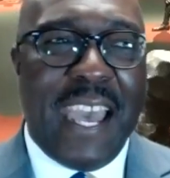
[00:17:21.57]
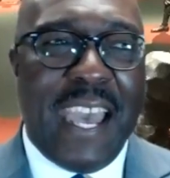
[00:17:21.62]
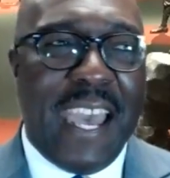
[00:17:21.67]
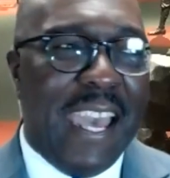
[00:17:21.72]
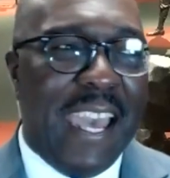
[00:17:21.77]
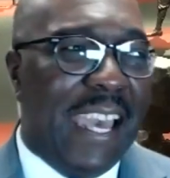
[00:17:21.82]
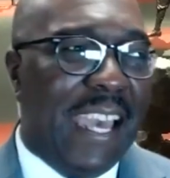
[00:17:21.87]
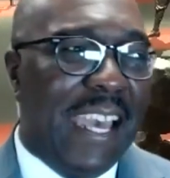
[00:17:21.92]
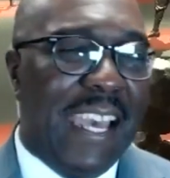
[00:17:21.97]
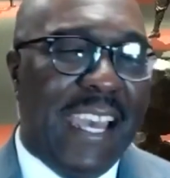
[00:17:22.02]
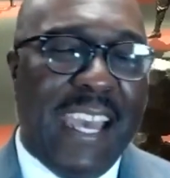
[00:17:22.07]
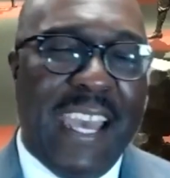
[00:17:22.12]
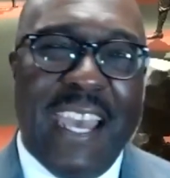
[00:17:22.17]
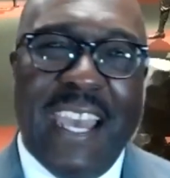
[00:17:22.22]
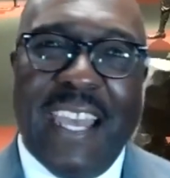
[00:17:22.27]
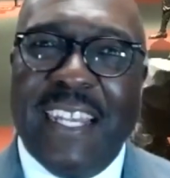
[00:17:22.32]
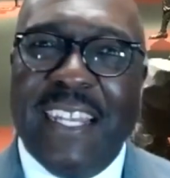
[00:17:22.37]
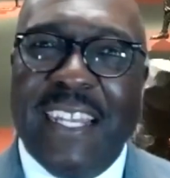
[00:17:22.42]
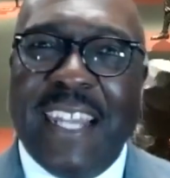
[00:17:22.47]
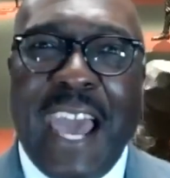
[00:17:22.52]

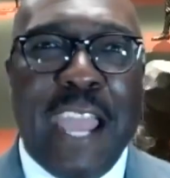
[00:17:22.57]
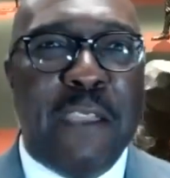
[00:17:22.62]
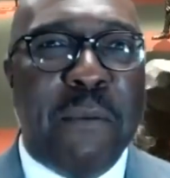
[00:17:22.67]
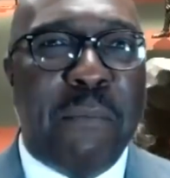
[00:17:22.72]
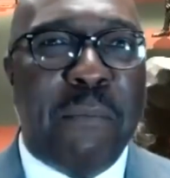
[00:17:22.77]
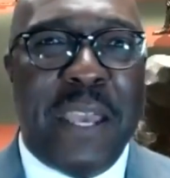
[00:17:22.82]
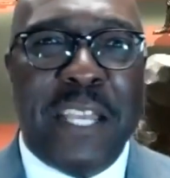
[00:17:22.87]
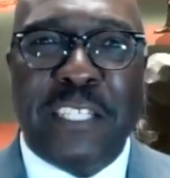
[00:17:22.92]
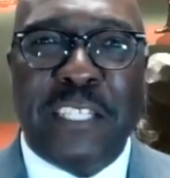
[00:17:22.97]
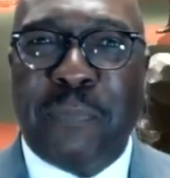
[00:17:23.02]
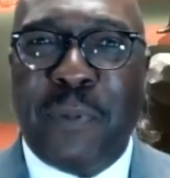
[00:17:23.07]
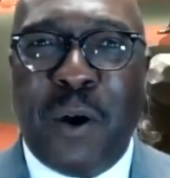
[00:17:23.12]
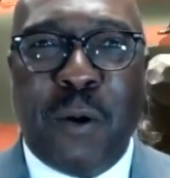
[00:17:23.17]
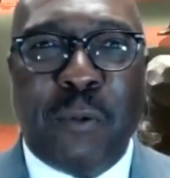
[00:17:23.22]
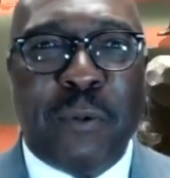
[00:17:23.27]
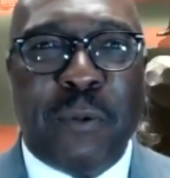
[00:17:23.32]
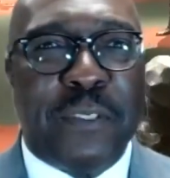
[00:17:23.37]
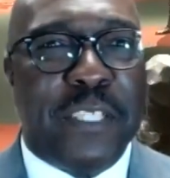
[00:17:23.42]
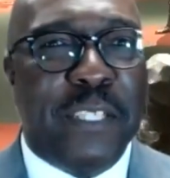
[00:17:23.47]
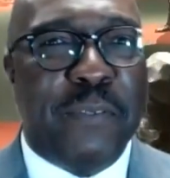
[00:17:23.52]
And night baseball
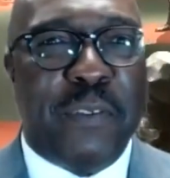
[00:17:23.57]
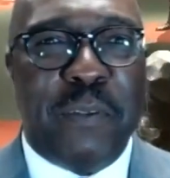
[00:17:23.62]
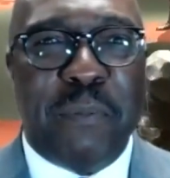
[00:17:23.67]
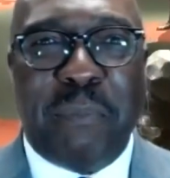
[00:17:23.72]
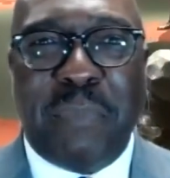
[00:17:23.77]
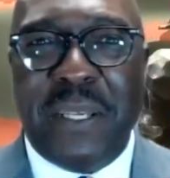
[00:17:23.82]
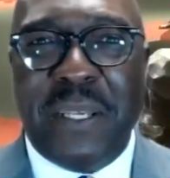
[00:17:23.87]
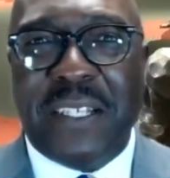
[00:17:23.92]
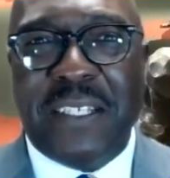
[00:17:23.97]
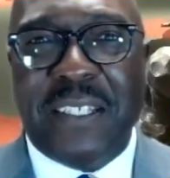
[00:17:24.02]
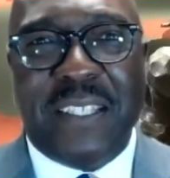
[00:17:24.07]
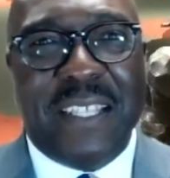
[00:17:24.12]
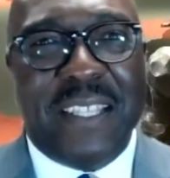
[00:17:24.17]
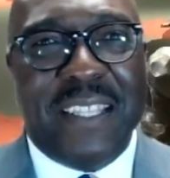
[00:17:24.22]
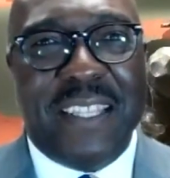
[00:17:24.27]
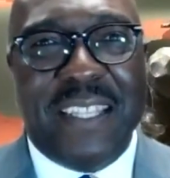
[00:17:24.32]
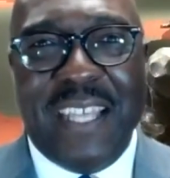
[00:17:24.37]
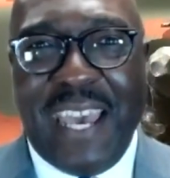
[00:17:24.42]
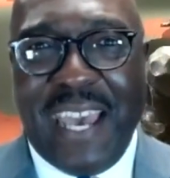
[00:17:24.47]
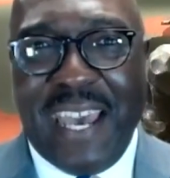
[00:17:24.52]
was even bigger
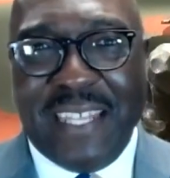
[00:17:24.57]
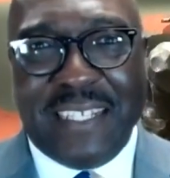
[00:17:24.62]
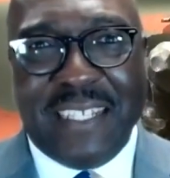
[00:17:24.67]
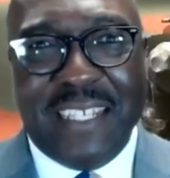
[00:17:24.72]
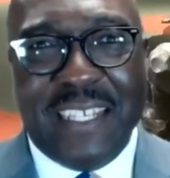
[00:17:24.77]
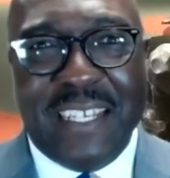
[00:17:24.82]
than that.